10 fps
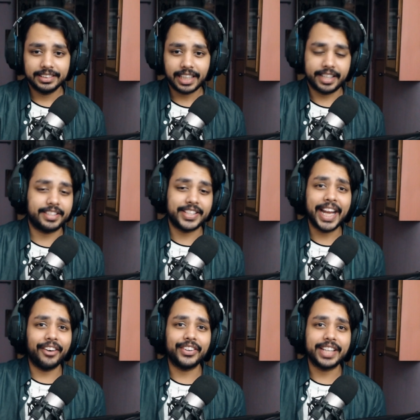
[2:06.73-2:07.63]
It's ten
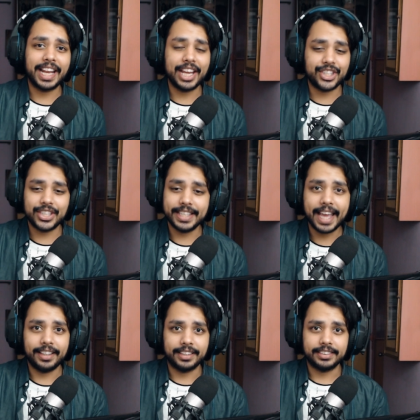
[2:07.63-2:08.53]
out of ten I G
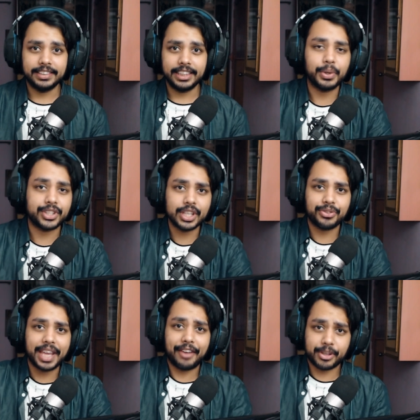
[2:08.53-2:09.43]
N. But since
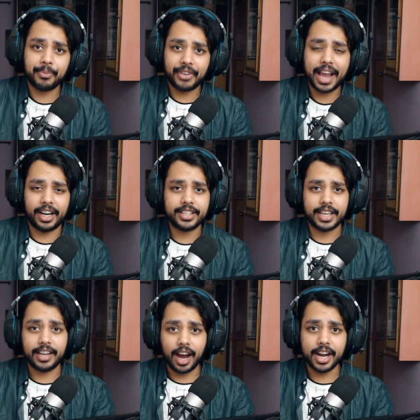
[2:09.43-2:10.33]
we have some fan arts
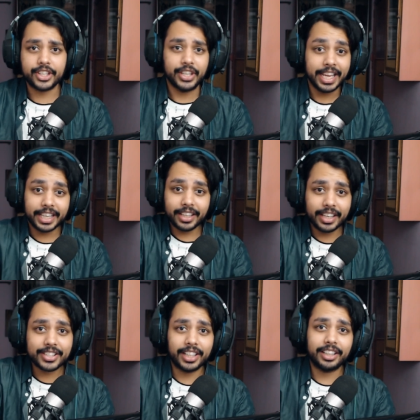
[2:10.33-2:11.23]
and arts, here
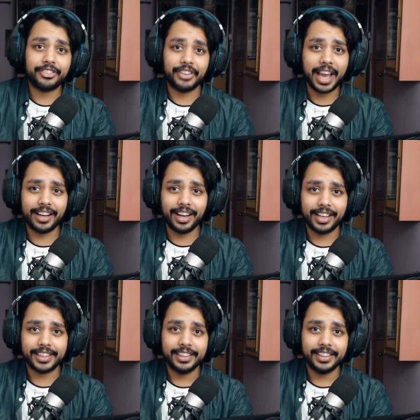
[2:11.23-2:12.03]
is another fan art.